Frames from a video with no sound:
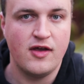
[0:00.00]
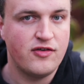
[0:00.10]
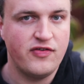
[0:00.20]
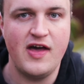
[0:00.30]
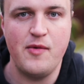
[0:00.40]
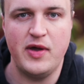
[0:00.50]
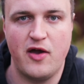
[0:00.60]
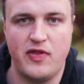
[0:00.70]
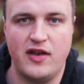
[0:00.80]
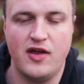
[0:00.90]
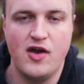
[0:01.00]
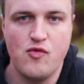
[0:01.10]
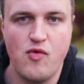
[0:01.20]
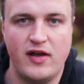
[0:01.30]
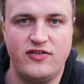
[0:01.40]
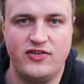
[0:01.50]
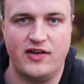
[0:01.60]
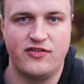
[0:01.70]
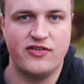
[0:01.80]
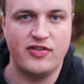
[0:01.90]
So there we go then,
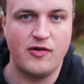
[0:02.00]
ricinus.